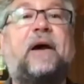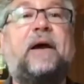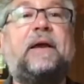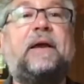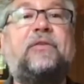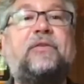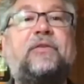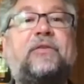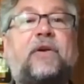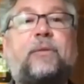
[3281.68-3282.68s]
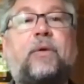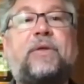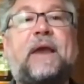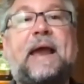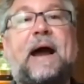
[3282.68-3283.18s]
uh, "Is a
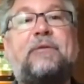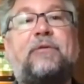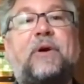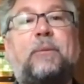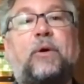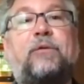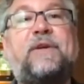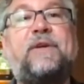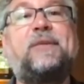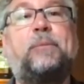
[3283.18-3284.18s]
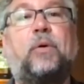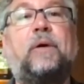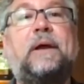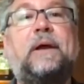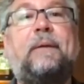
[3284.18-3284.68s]
trustworthy AI framework feasible
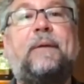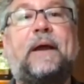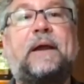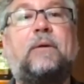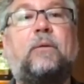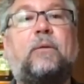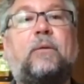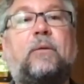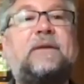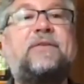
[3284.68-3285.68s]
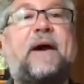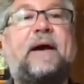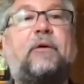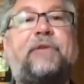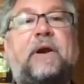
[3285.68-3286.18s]
that can
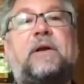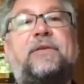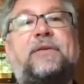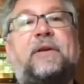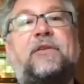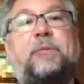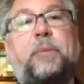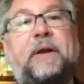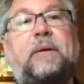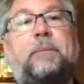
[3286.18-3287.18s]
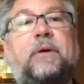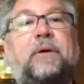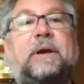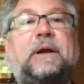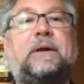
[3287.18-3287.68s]
reconcile fairness and
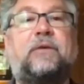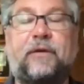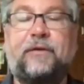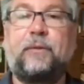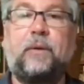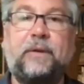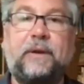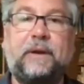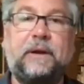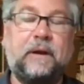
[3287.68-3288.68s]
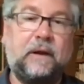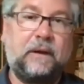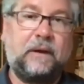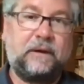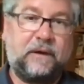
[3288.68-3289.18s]
explainability and trustworthiness
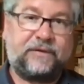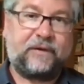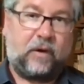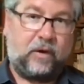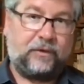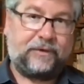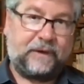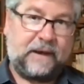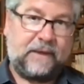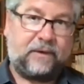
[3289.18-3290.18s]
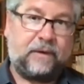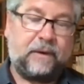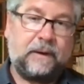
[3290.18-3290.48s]
all together?"